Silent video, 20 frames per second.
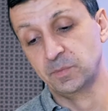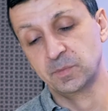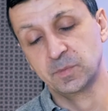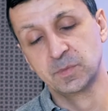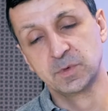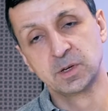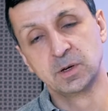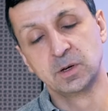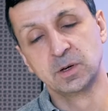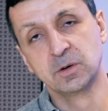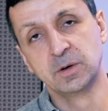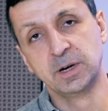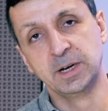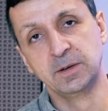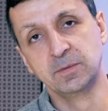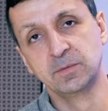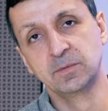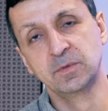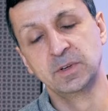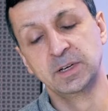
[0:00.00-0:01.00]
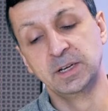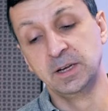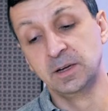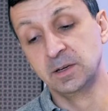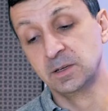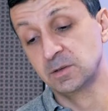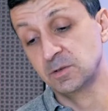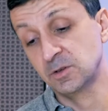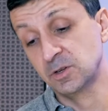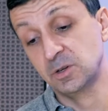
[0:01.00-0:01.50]
it's got a great video,
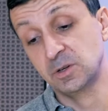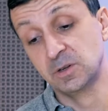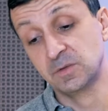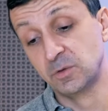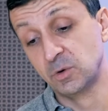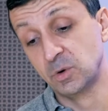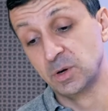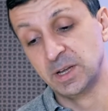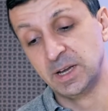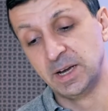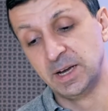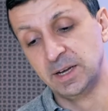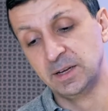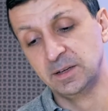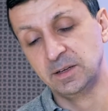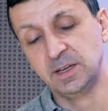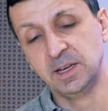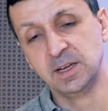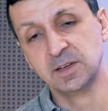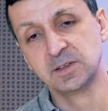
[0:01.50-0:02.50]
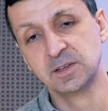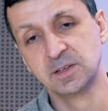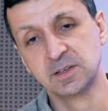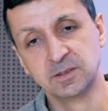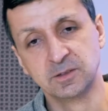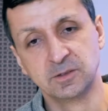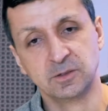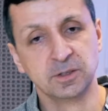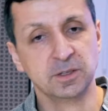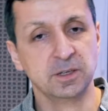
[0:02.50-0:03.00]
it shoots 4K. Yes,
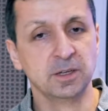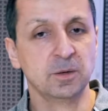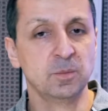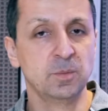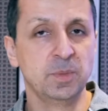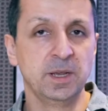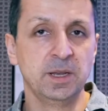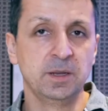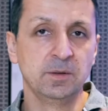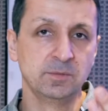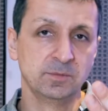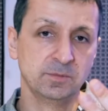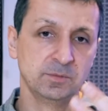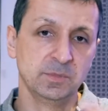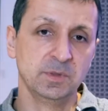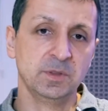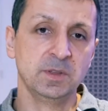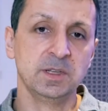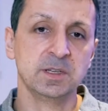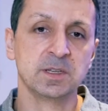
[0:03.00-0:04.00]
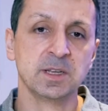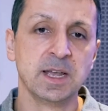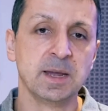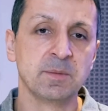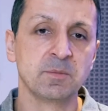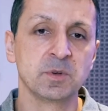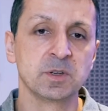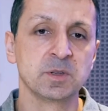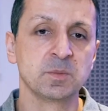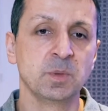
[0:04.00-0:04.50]
it's not going to compete with these
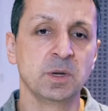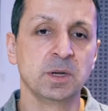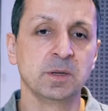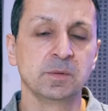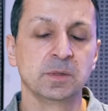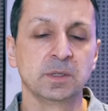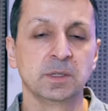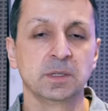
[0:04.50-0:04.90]
cameras, but